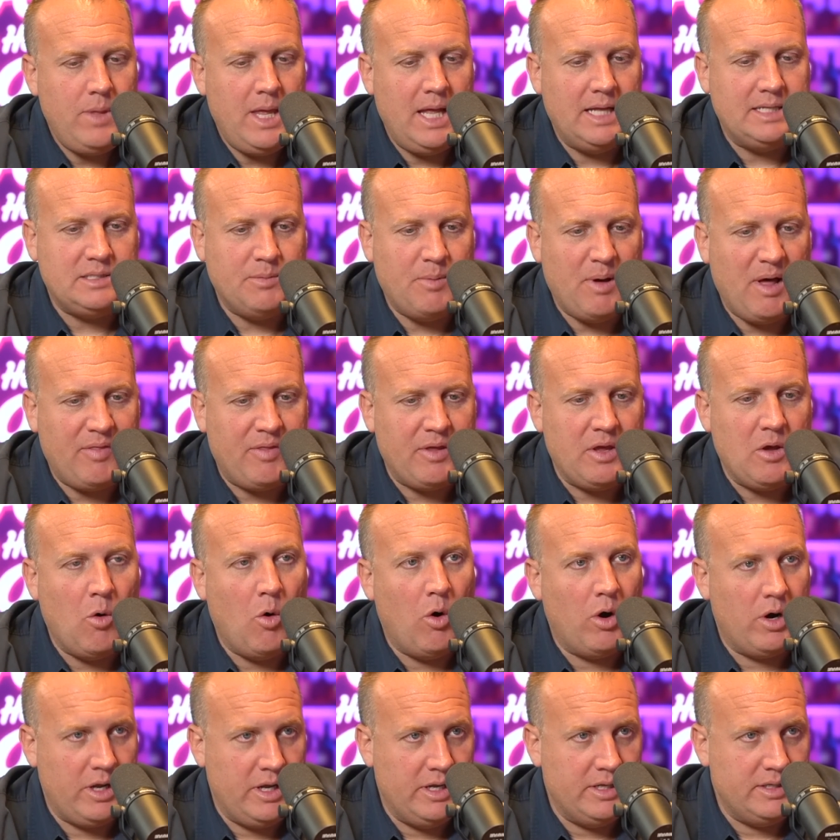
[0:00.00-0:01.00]
It's about the
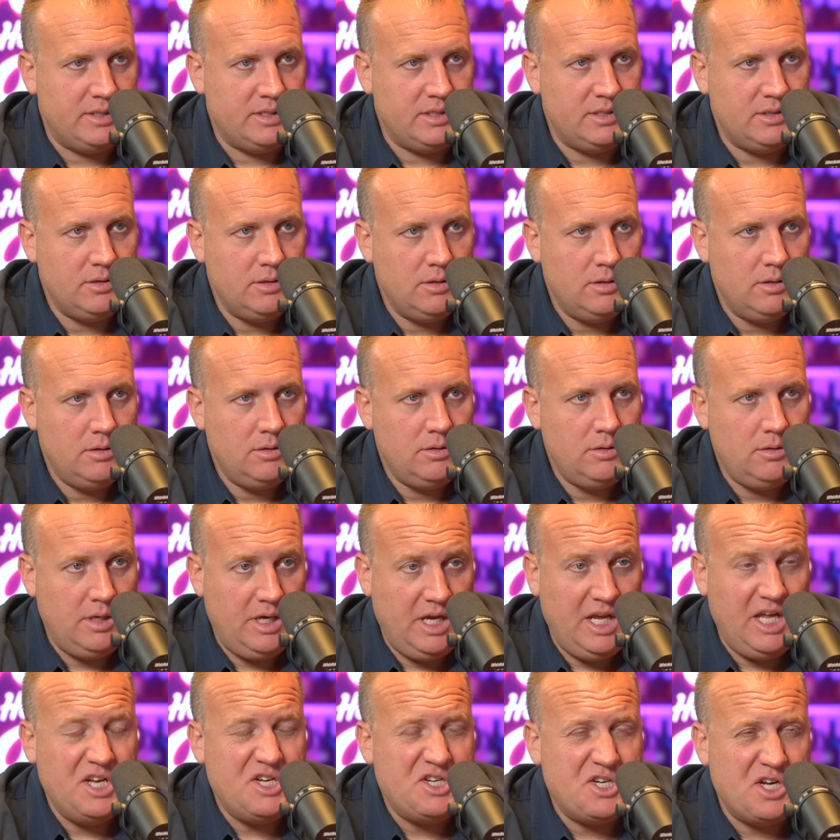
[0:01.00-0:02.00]
audience,
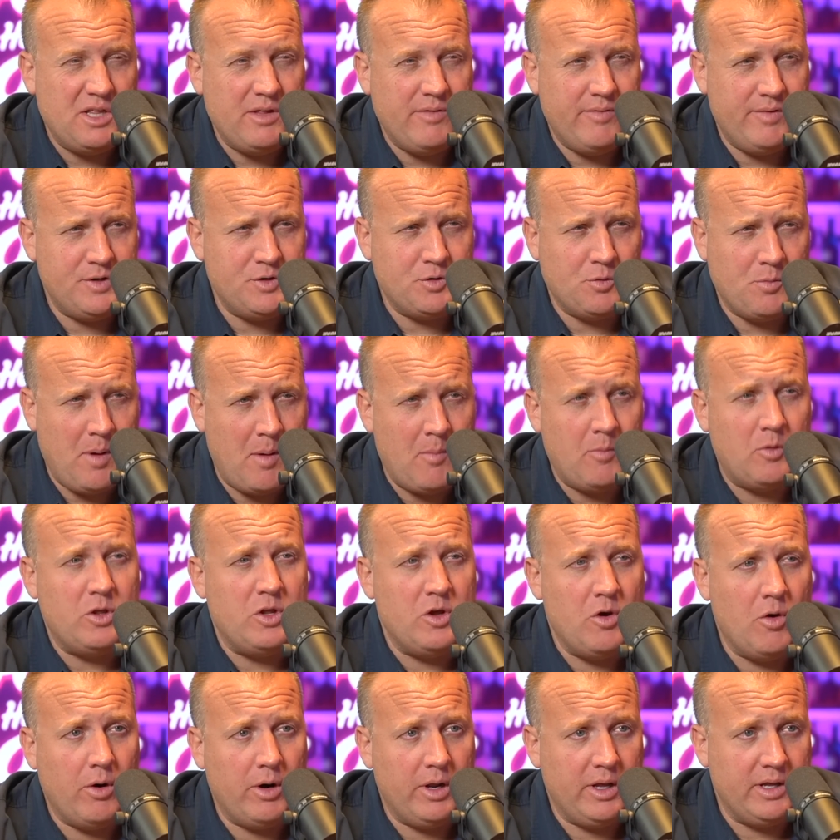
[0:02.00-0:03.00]
each individual member of
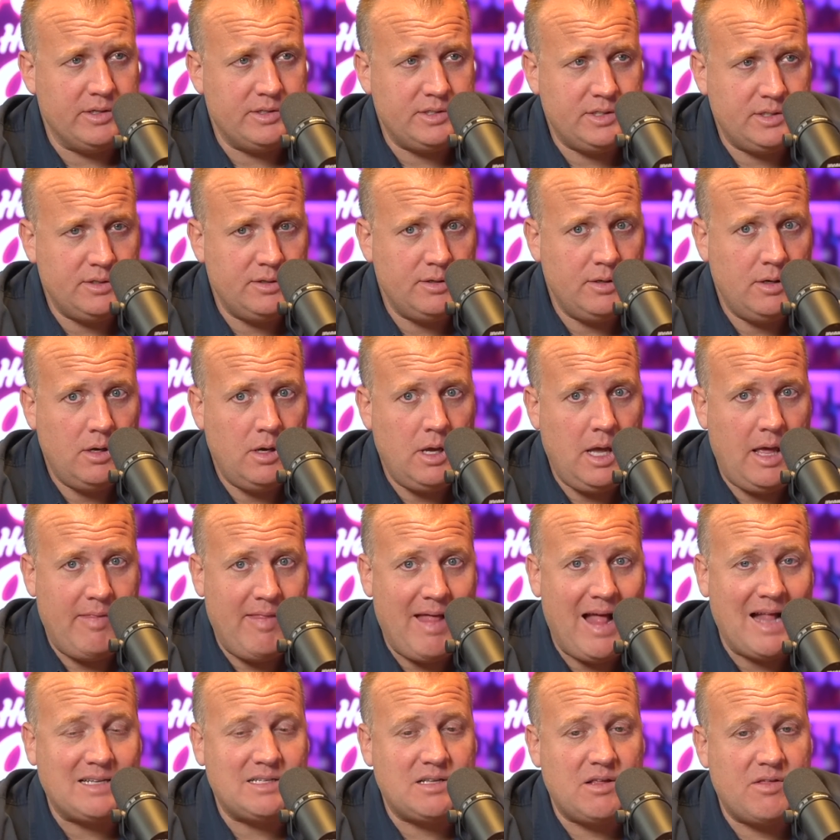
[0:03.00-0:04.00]
the audience. And
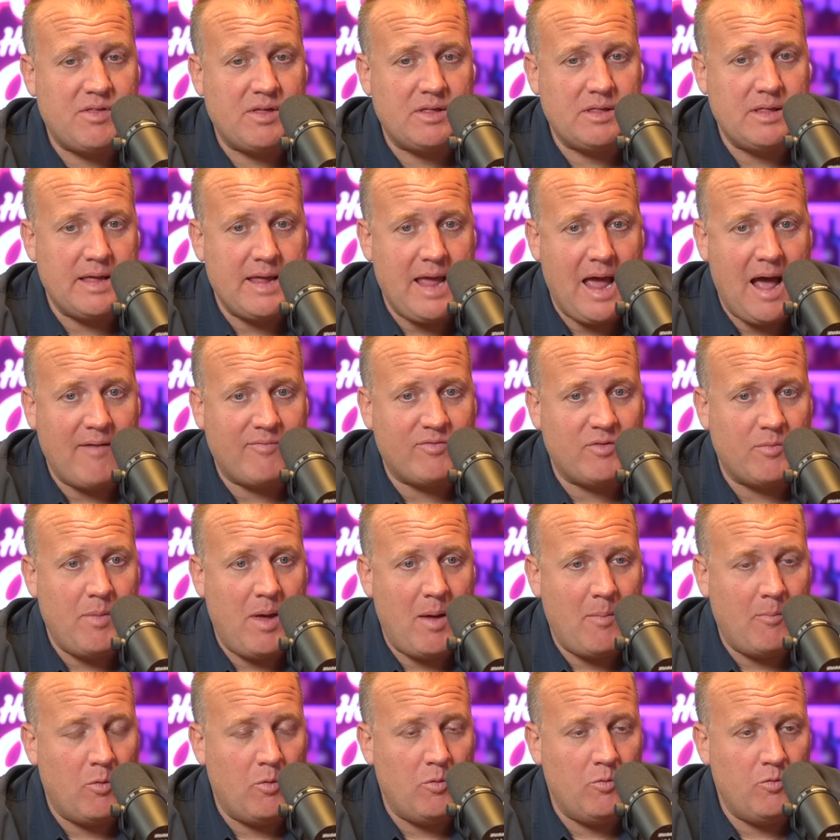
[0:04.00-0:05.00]
that's the thing that you have
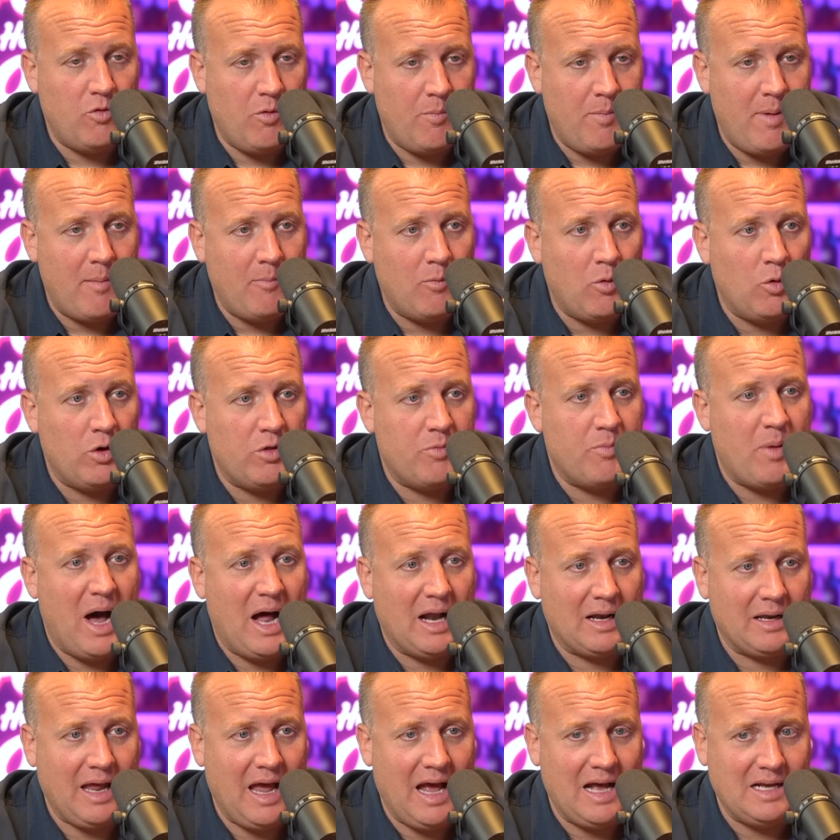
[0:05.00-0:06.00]
to remember with
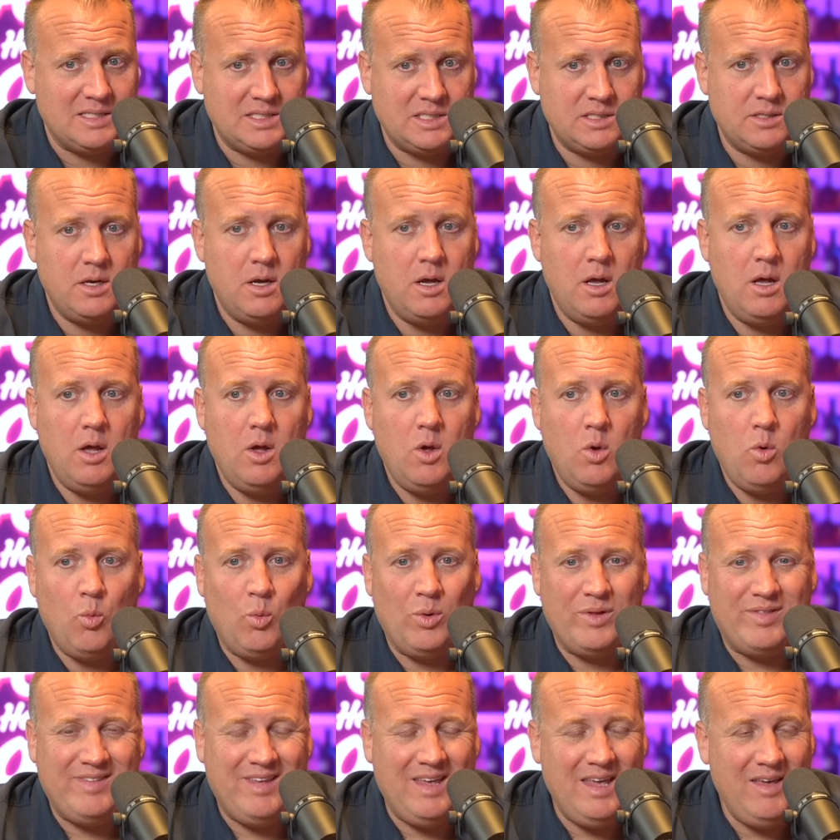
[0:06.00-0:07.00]
podcasts.
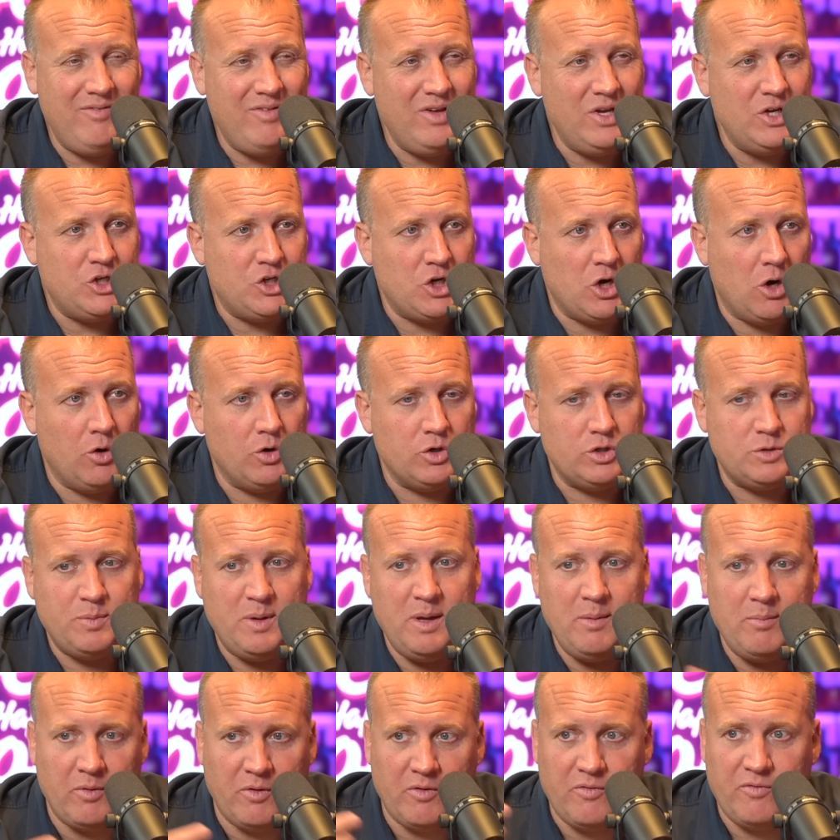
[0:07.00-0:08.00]
With TV shows,
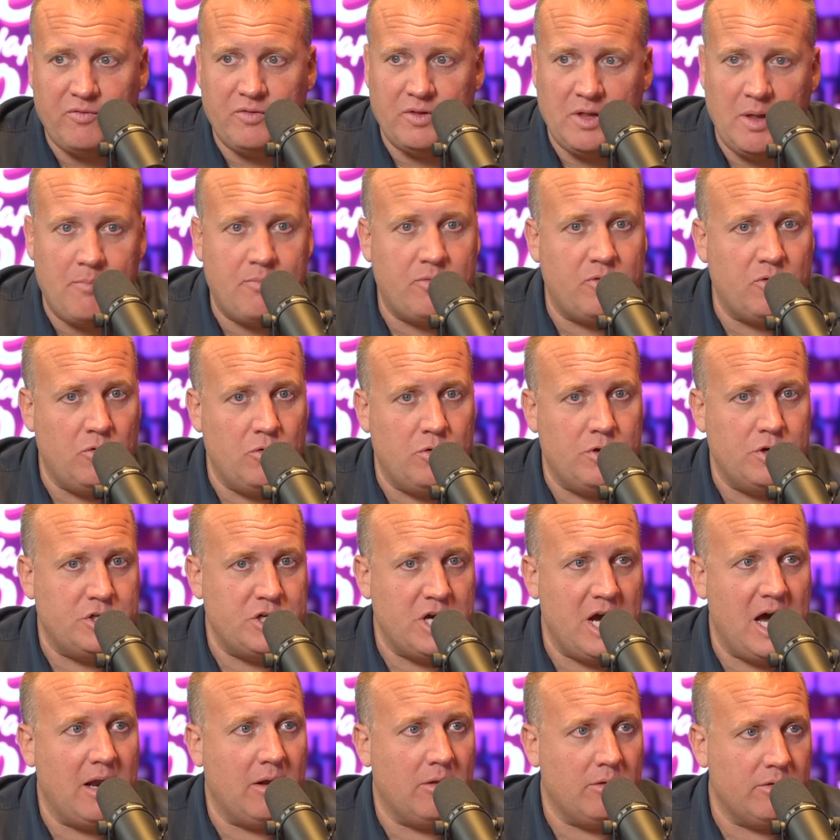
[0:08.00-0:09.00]
people flip through the
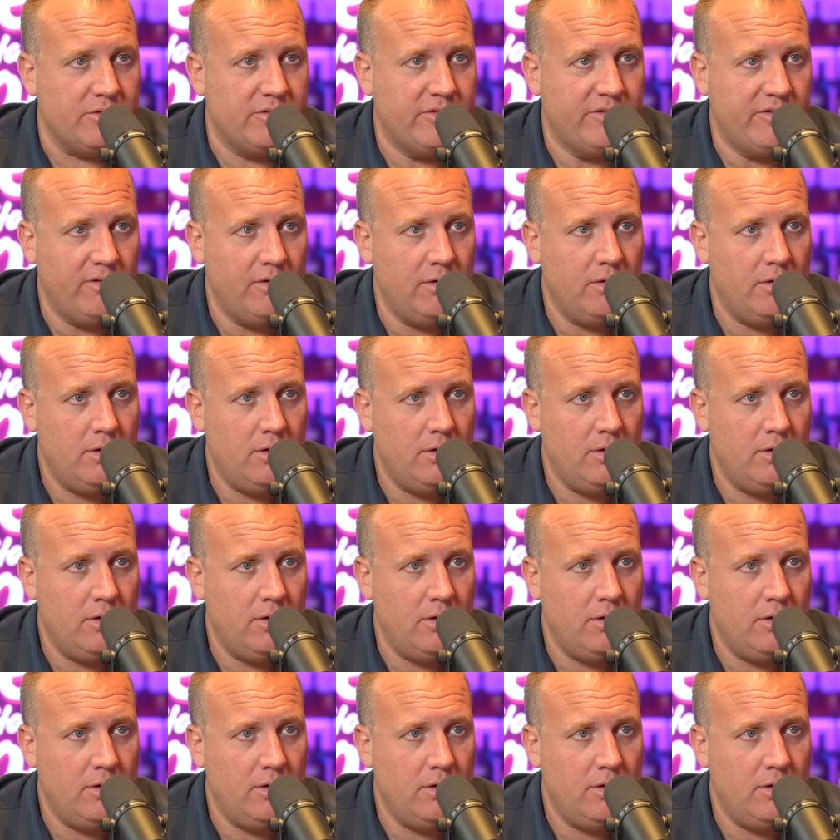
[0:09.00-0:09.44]
channels.